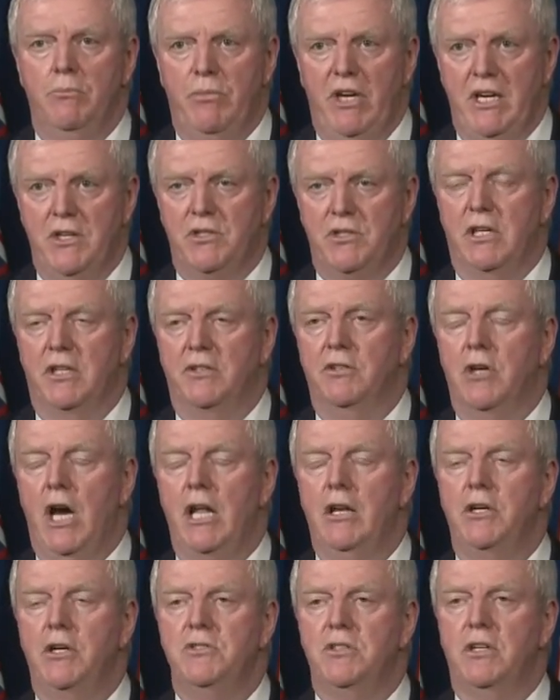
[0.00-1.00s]
based on
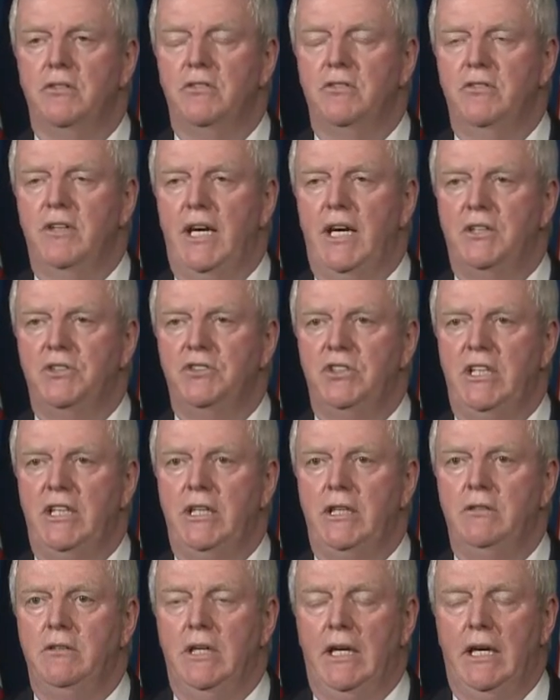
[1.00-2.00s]
knowledge of the
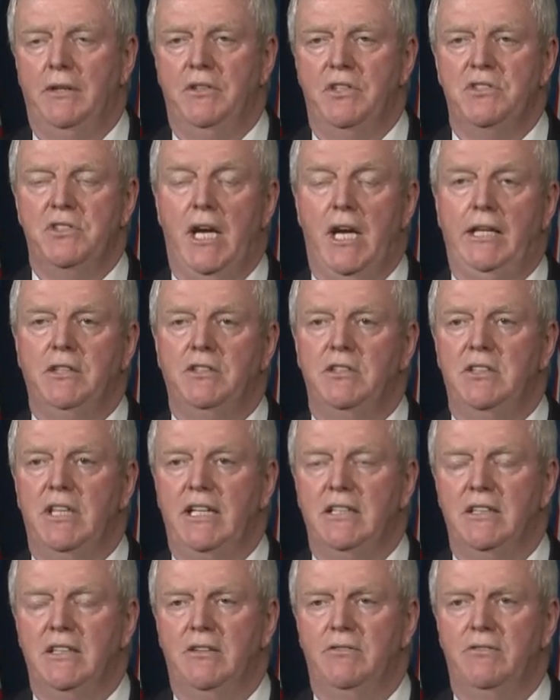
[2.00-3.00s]
vaccine and decide to
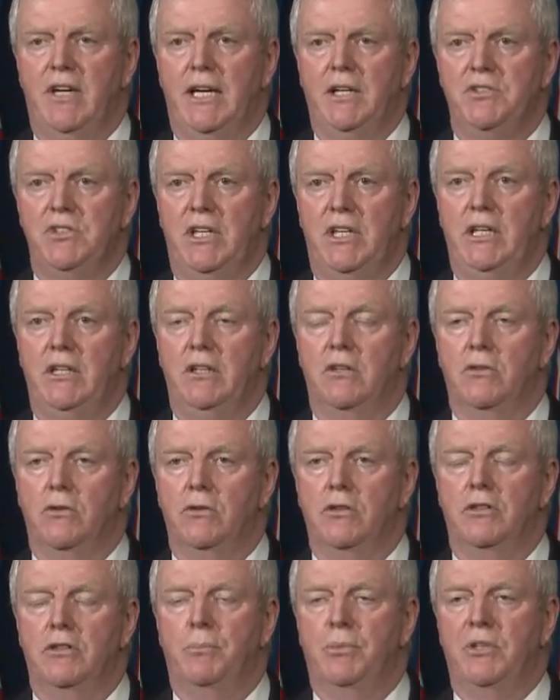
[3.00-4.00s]
take that vaccine in
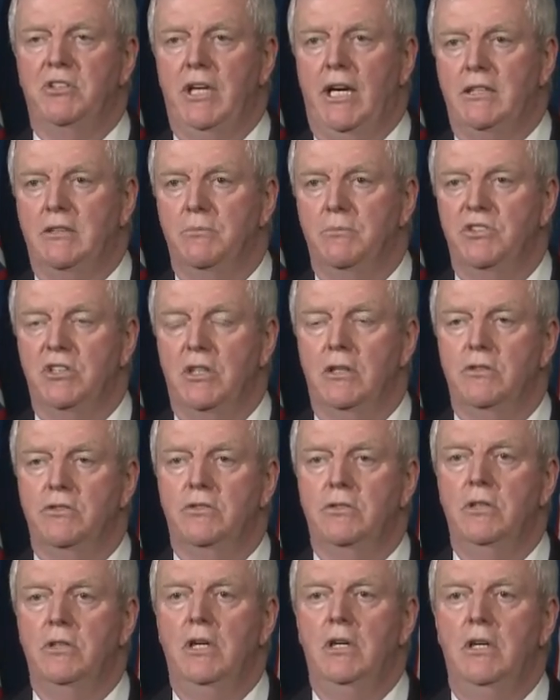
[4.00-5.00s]
order to protect
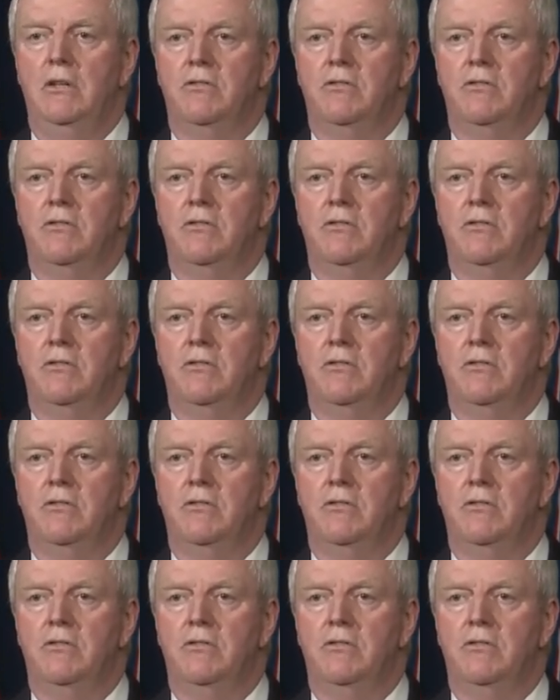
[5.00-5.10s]
themselves